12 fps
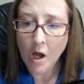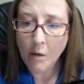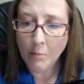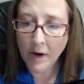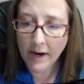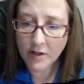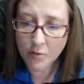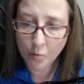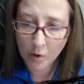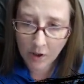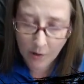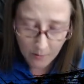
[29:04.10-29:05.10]
but it's
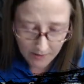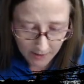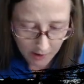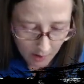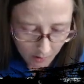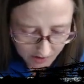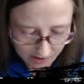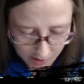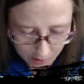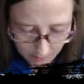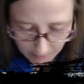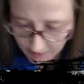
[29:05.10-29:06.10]
really, really close, and
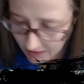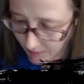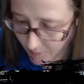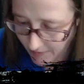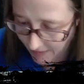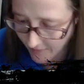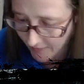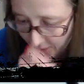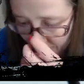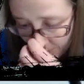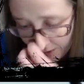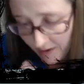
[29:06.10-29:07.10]
so I'm going to keep that there.